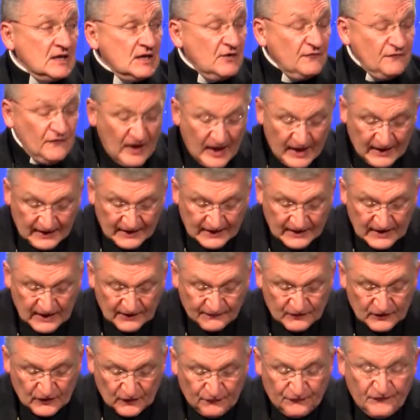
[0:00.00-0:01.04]
Finally,
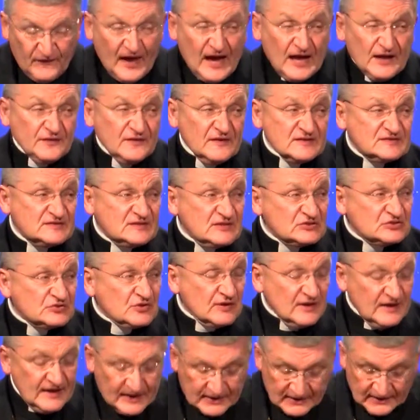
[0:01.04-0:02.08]
given the fact that Sister
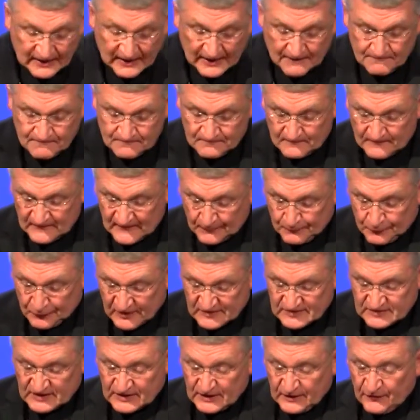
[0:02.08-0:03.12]
Linda,
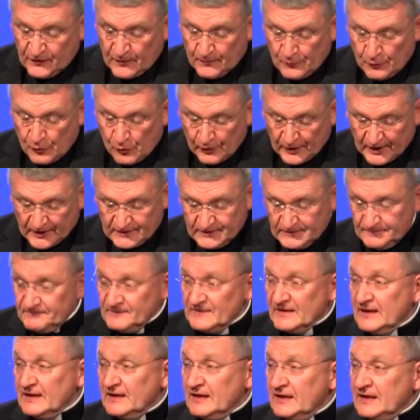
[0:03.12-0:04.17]
President of the Board,
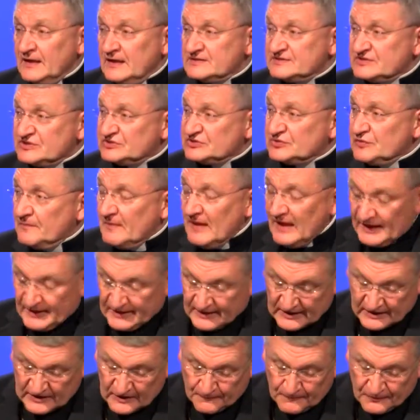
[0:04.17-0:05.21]
Sister
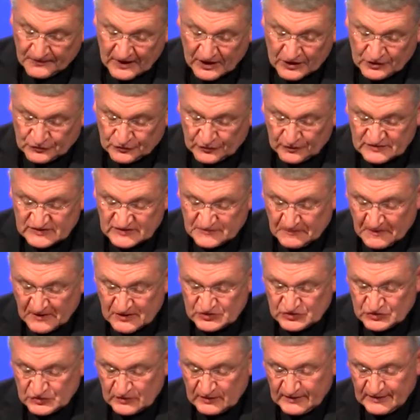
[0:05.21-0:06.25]
Melanie DePietro,
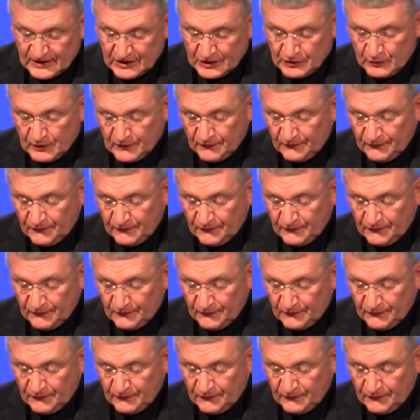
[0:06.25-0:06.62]
Special Legal